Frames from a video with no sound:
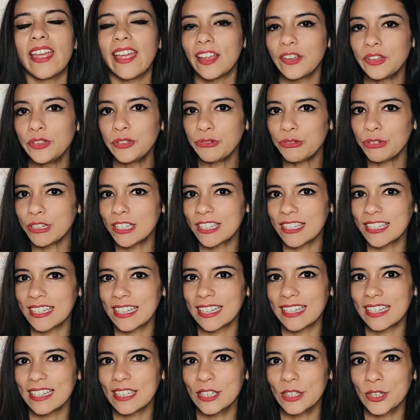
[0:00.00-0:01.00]

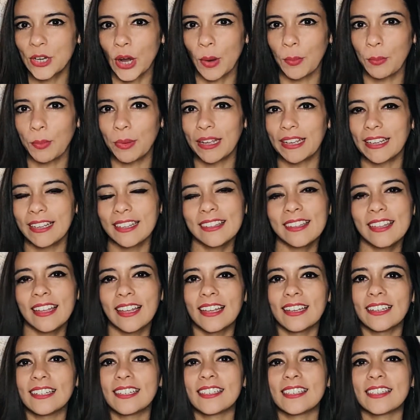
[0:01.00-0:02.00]
interesting topic
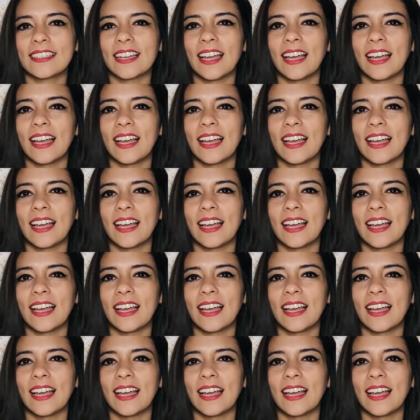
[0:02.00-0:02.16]
that